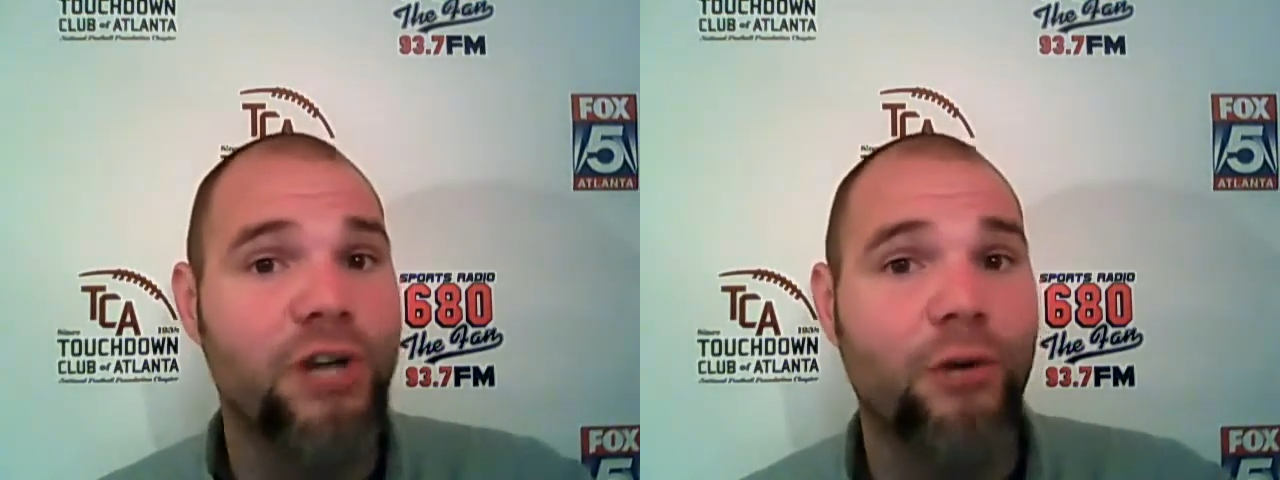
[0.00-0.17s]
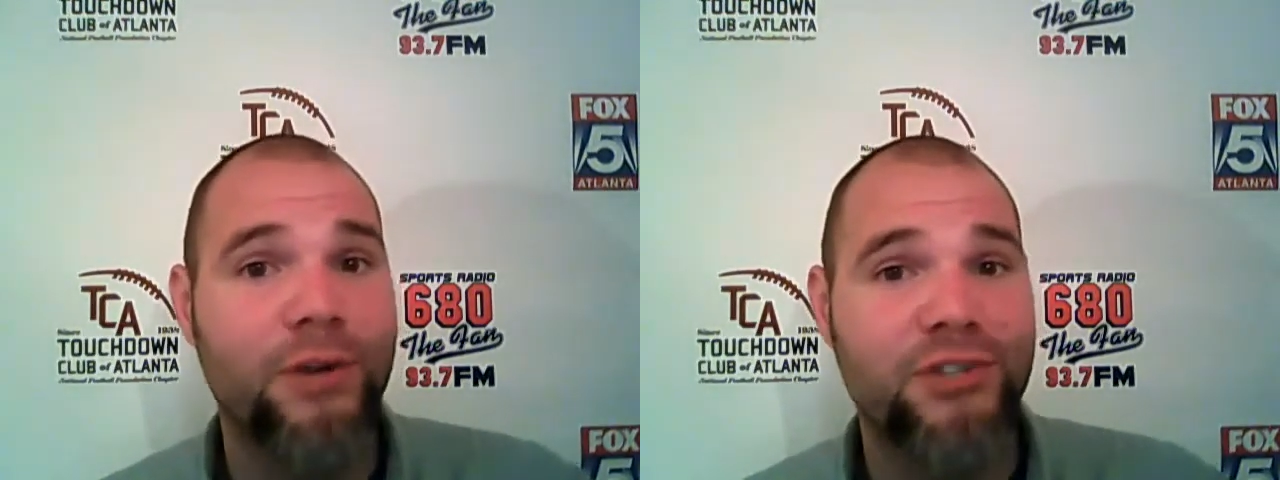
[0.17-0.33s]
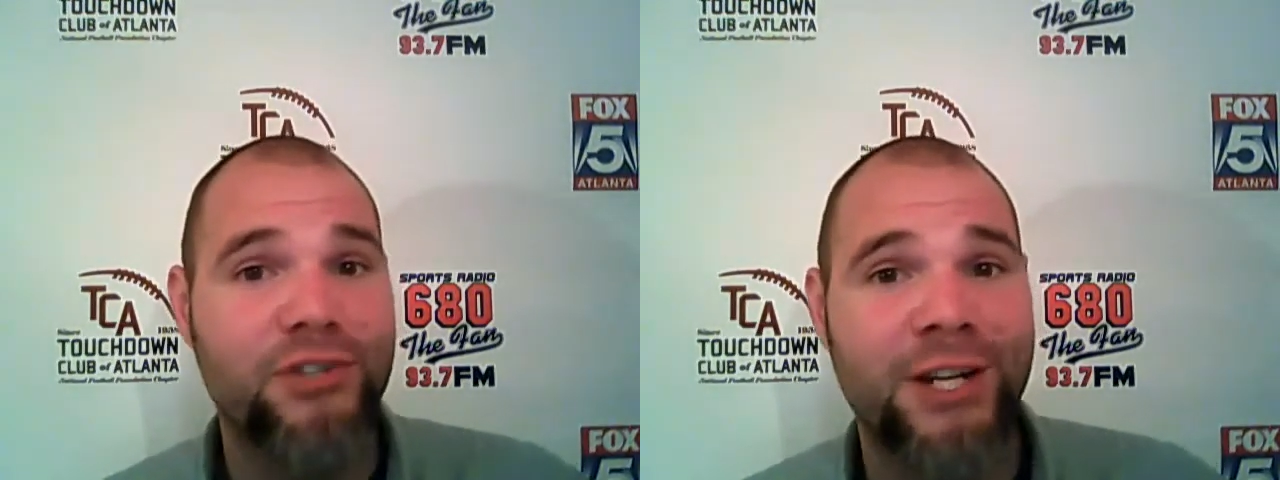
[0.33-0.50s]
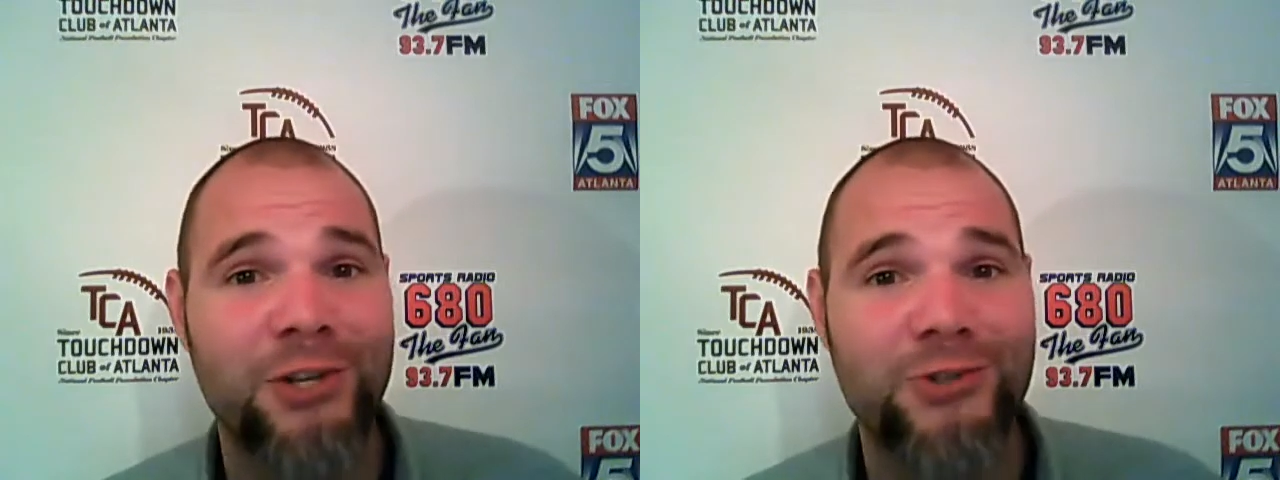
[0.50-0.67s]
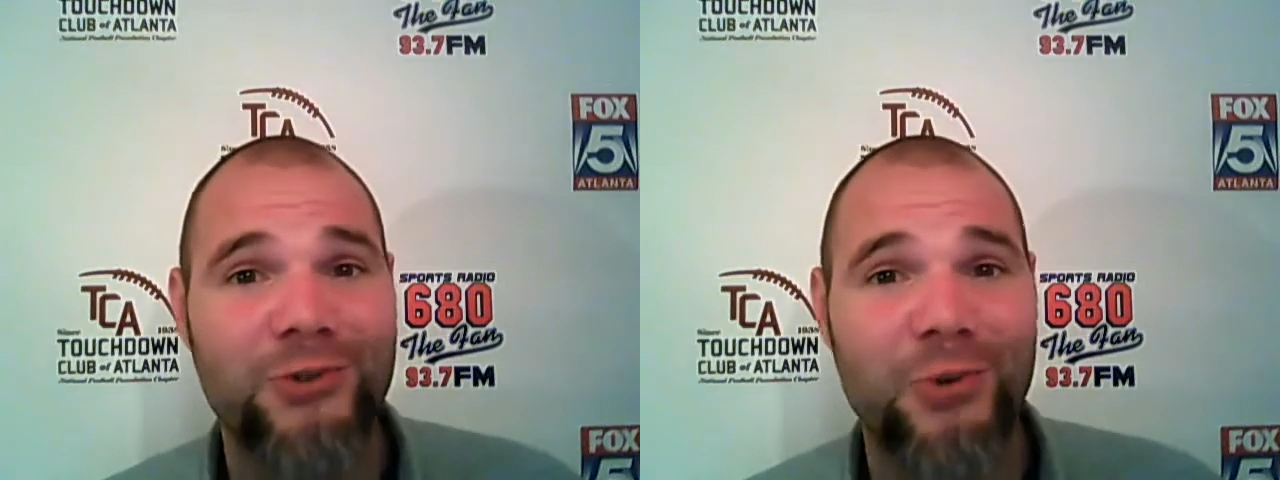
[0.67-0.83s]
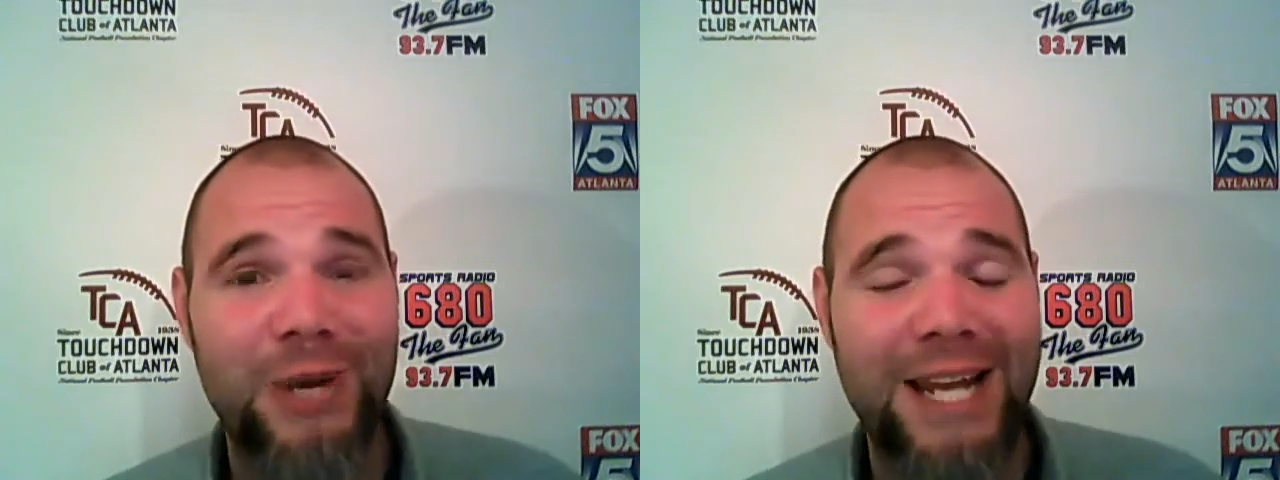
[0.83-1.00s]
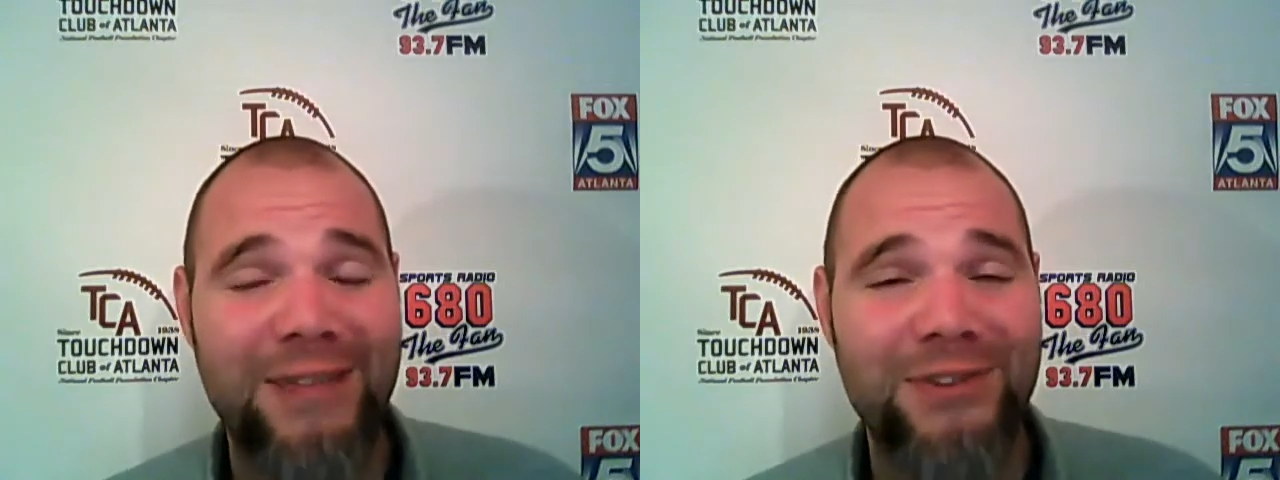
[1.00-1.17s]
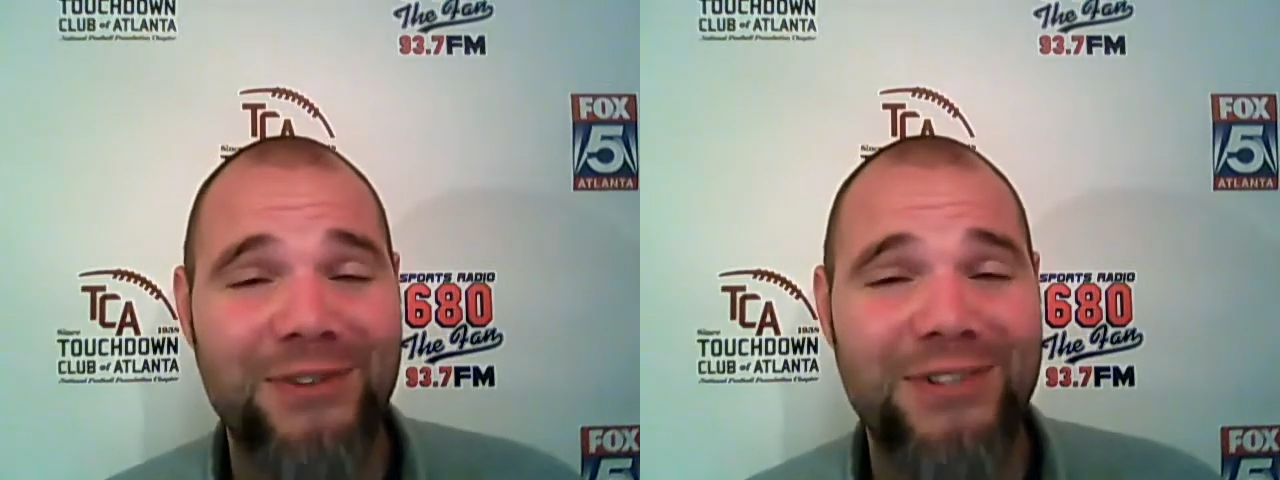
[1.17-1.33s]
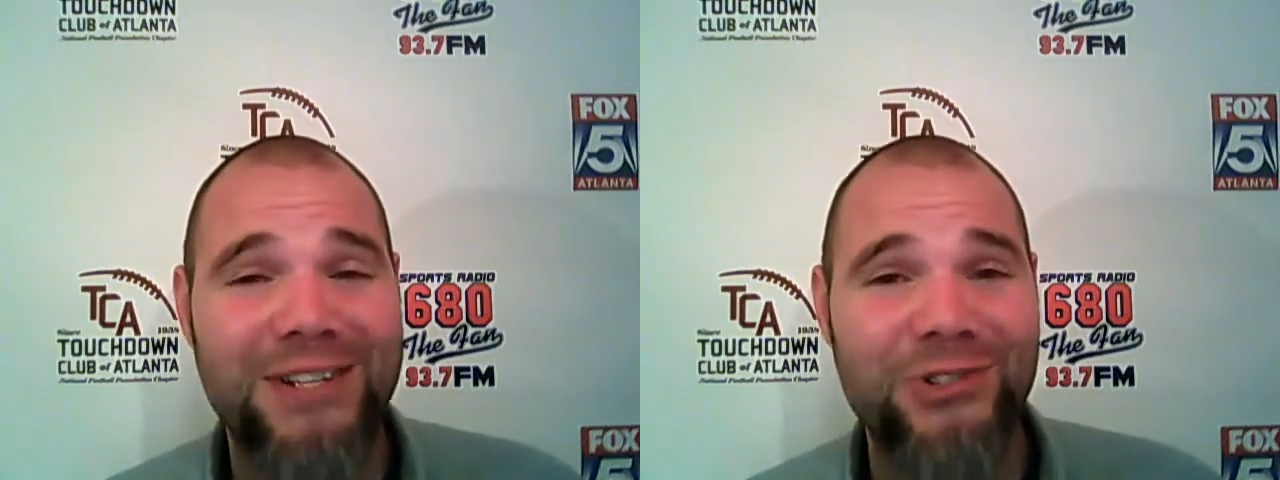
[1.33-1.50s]
our resident historian at the
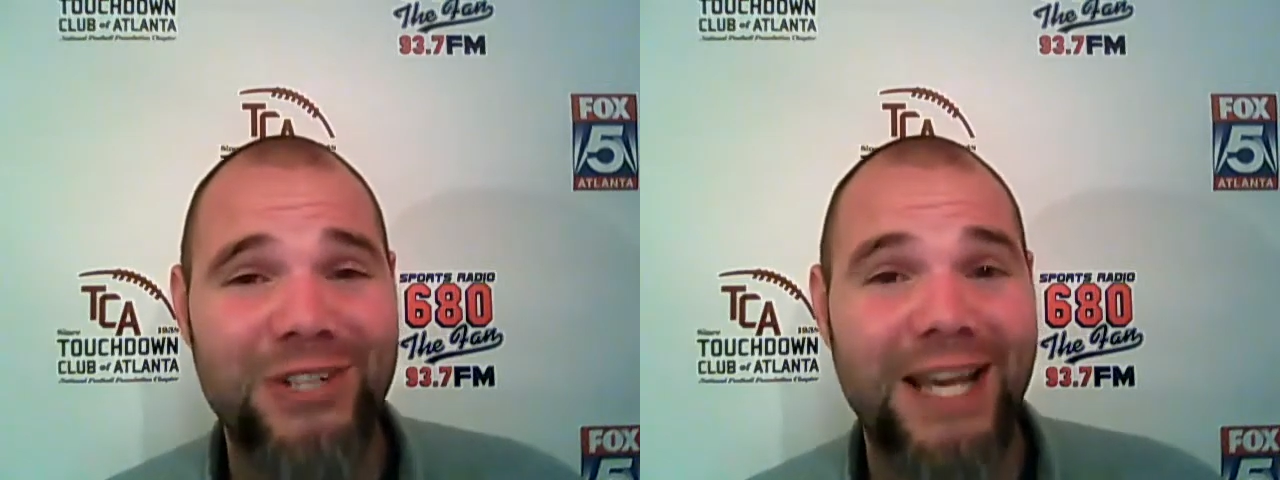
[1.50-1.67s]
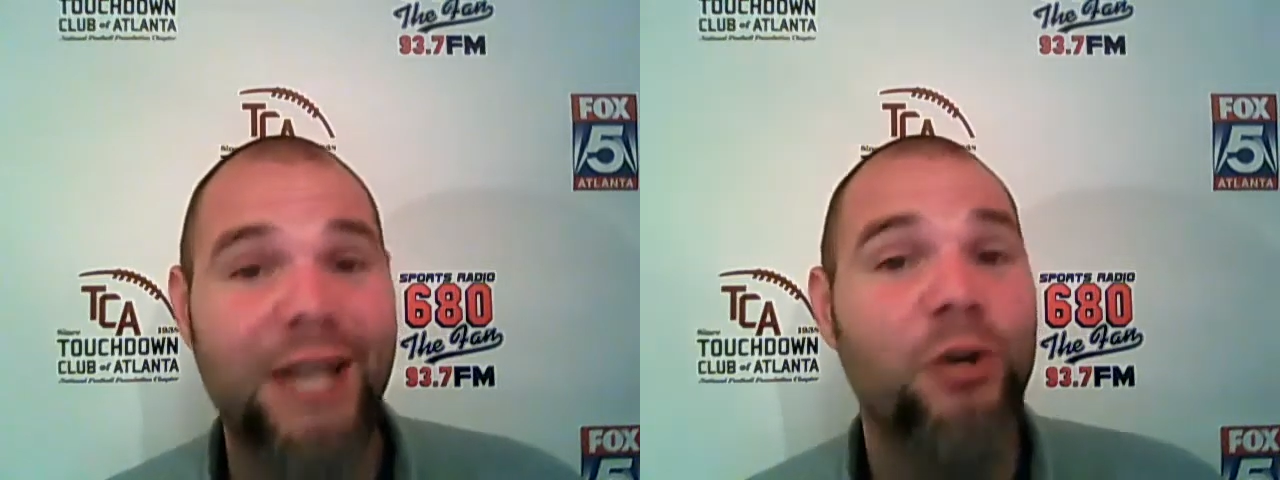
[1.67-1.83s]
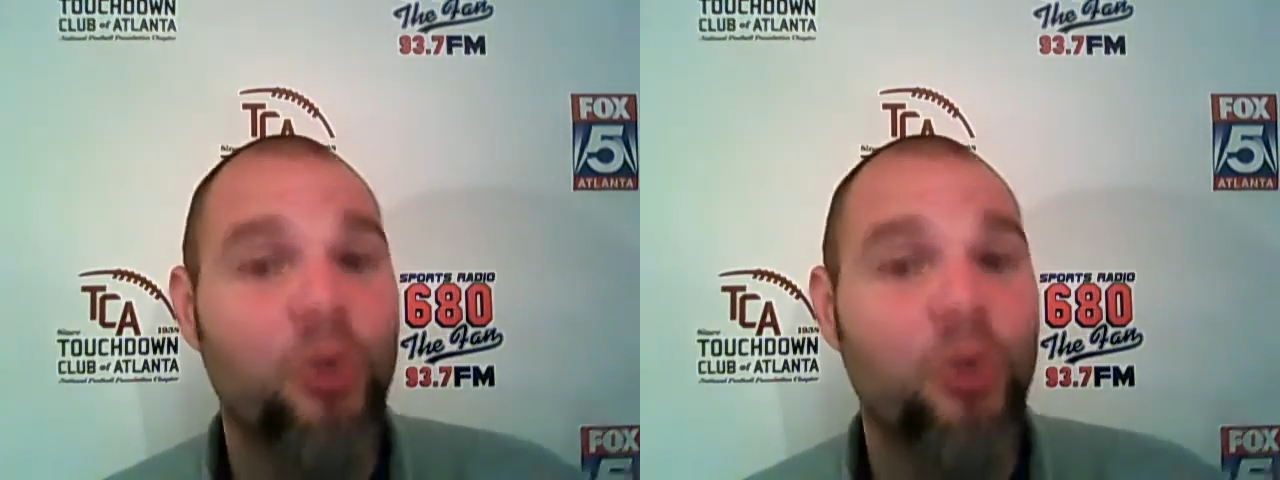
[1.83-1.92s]
TCA,